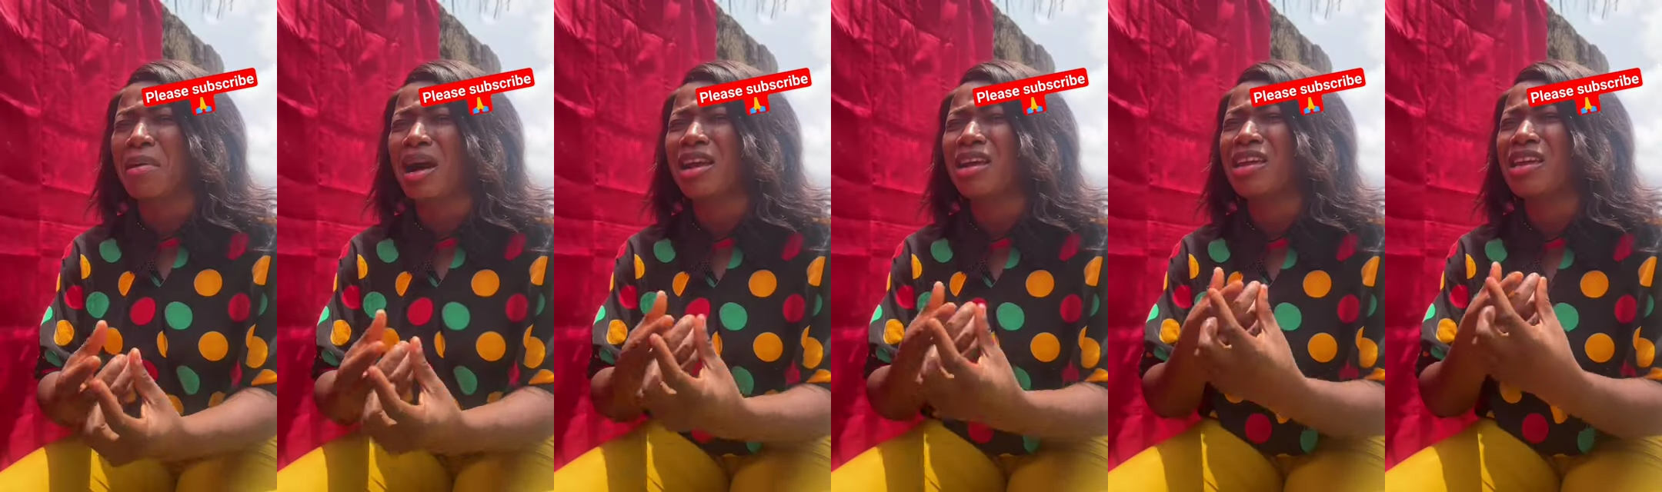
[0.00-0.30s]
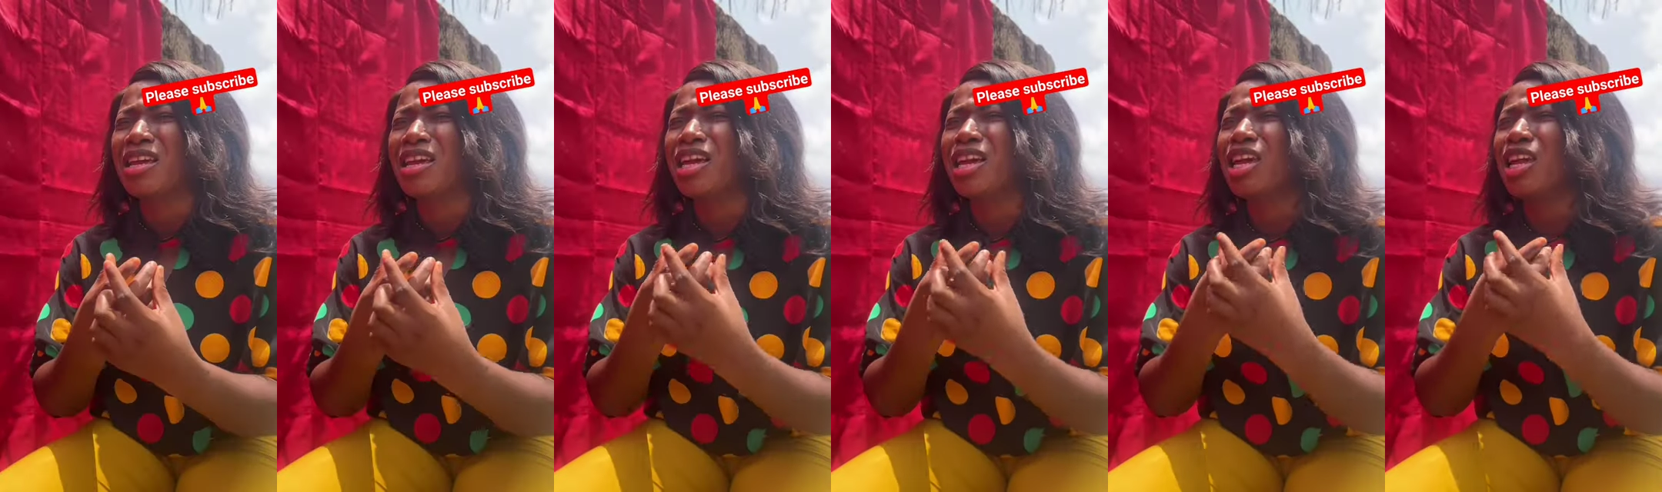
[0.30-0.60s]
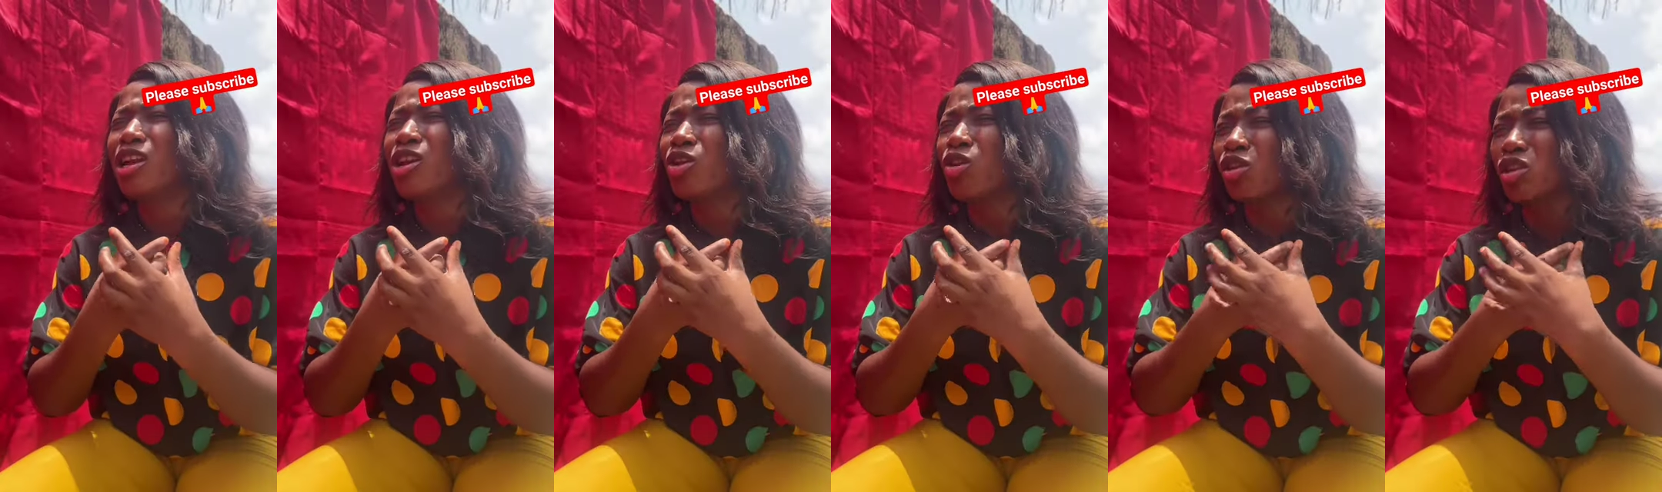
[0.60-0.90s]
my
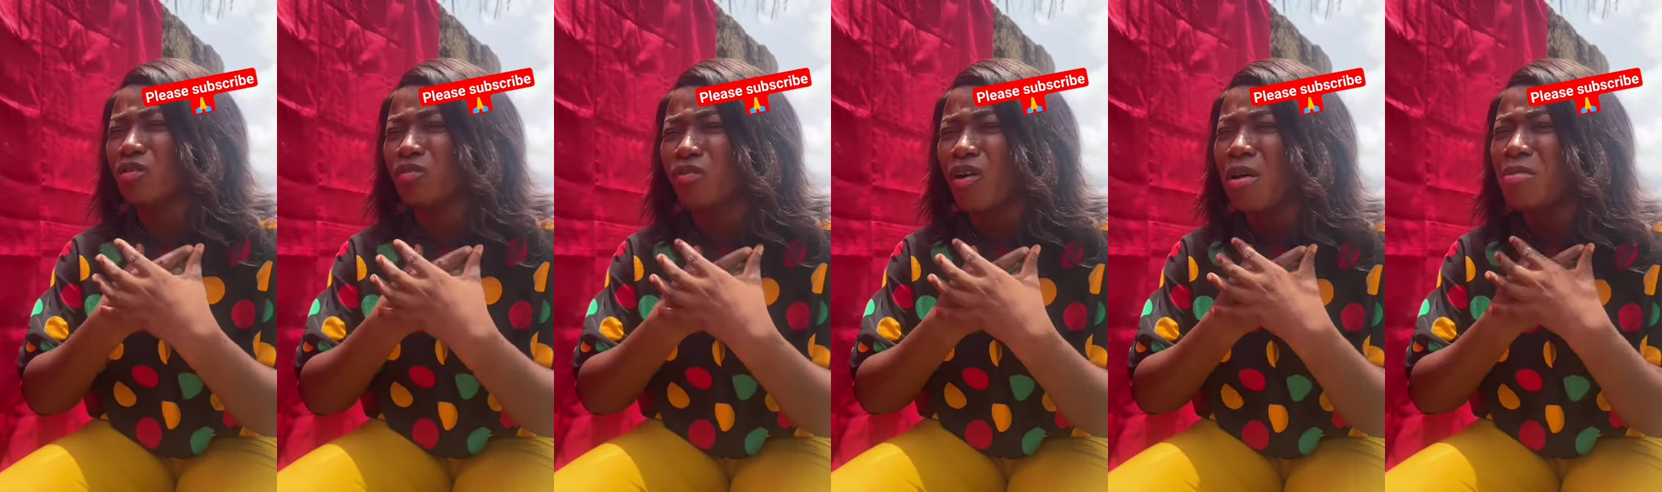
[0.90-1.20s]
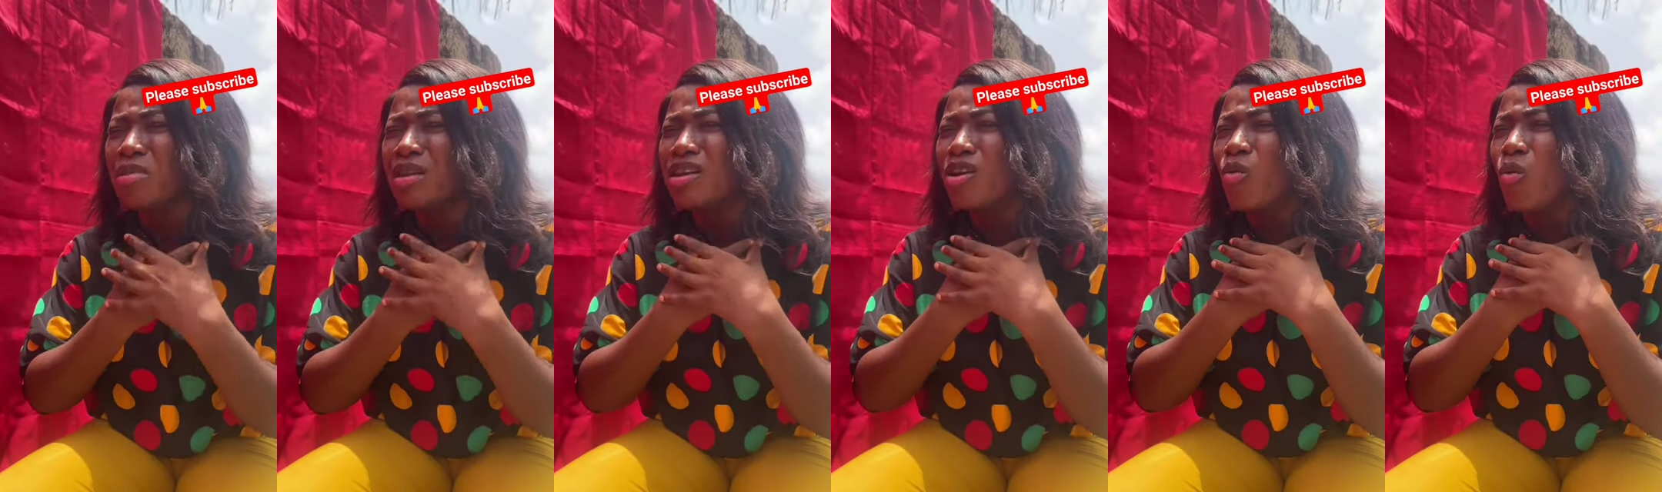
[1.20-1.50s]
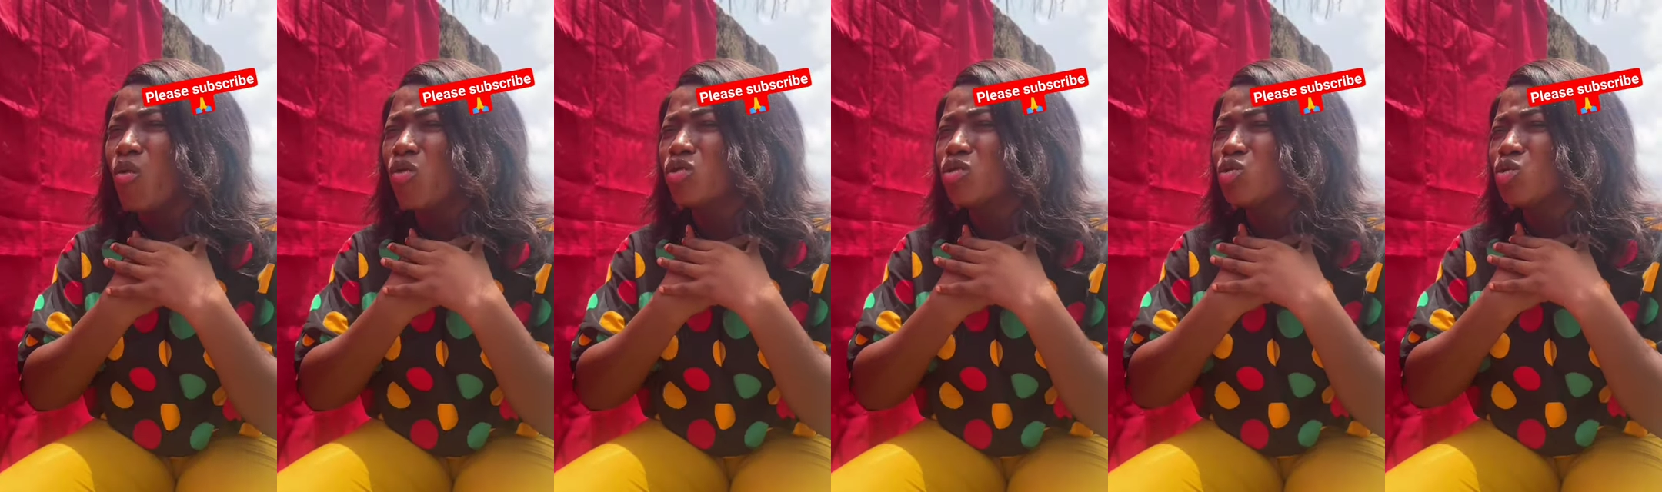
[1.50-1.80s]
in-laws family
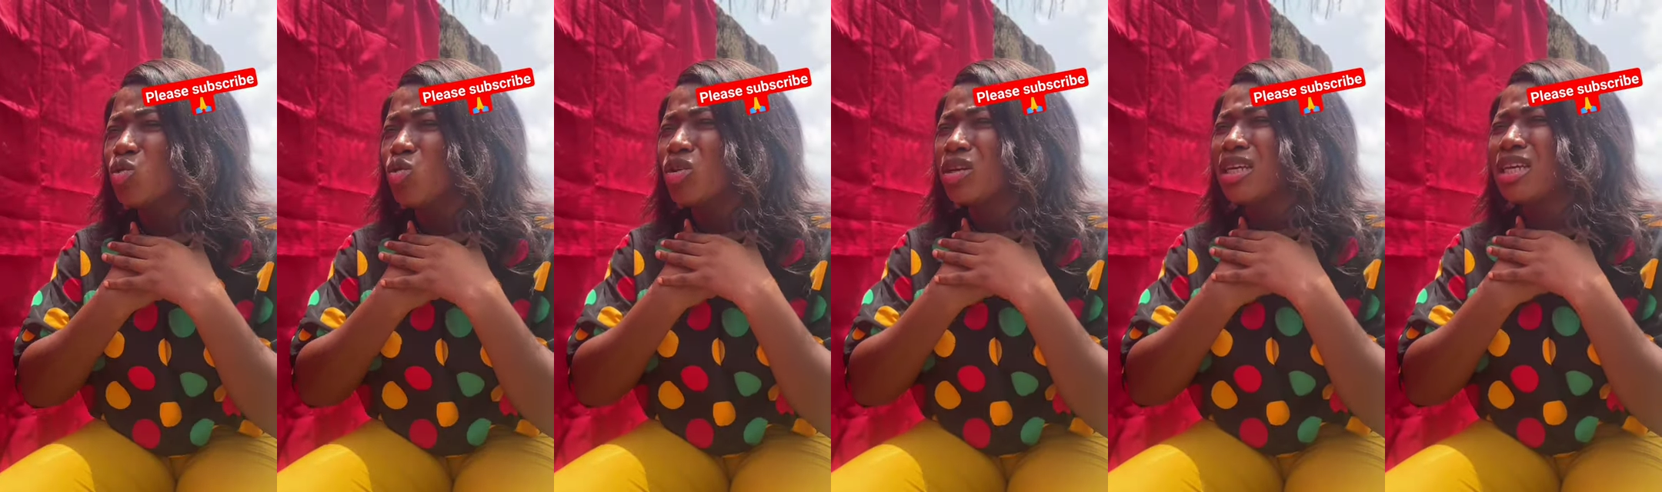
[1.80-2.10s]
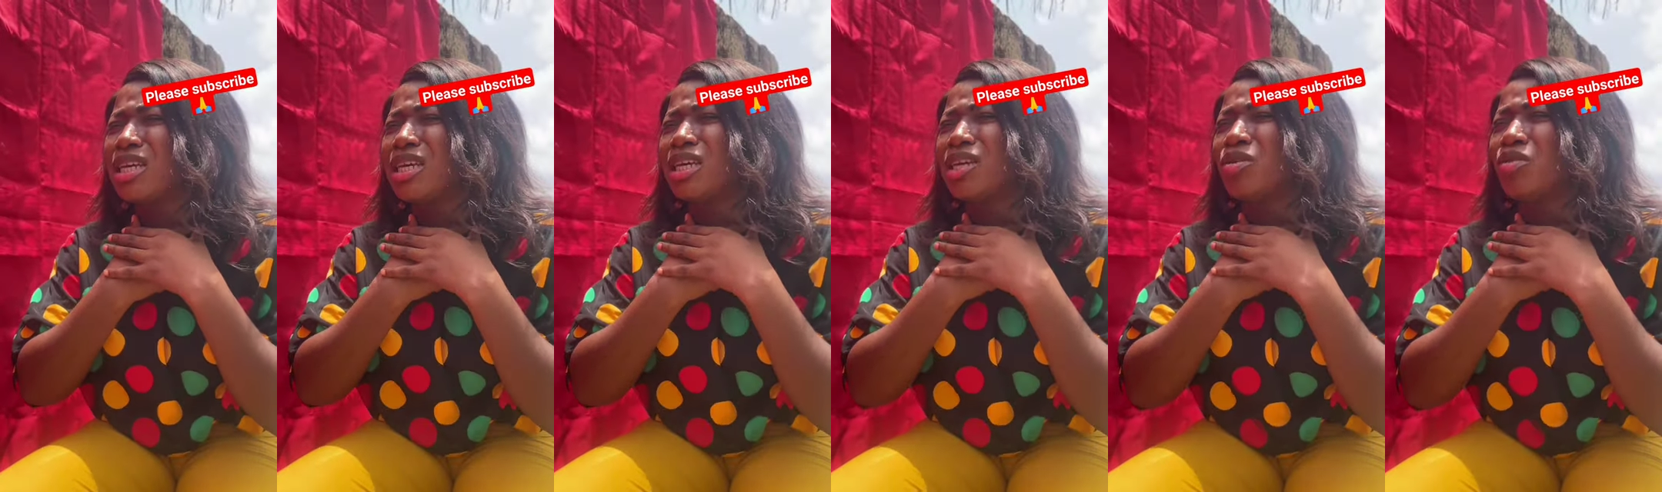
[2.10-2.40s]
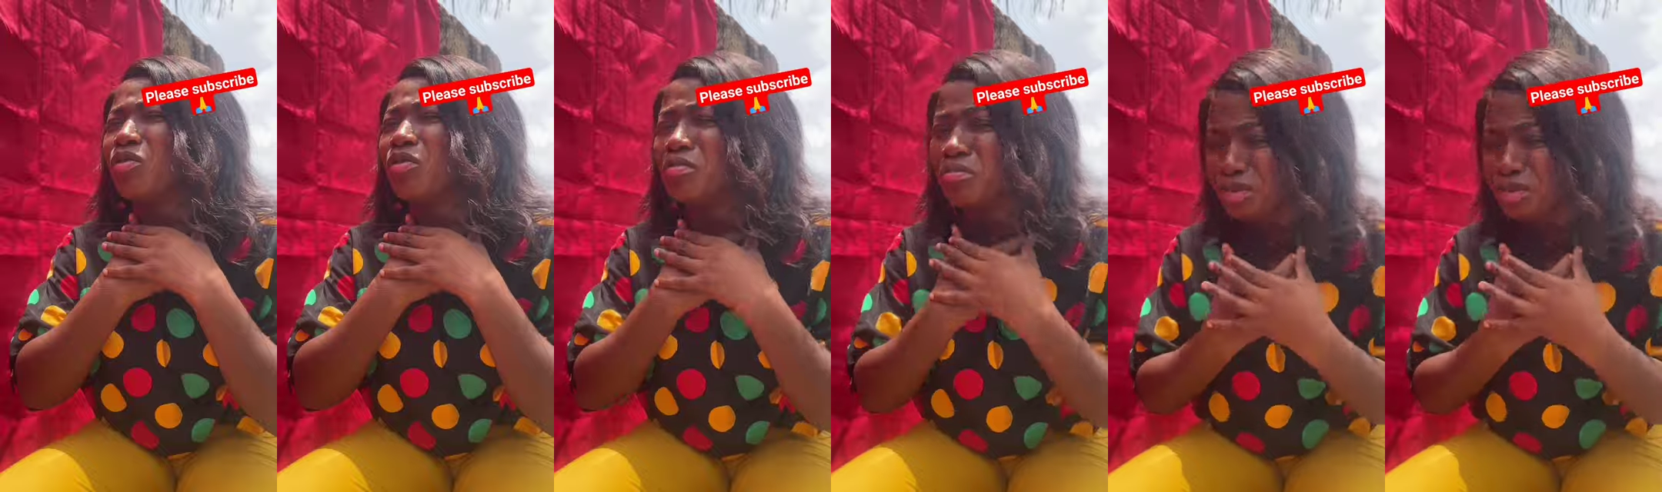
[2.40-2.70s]
want to kill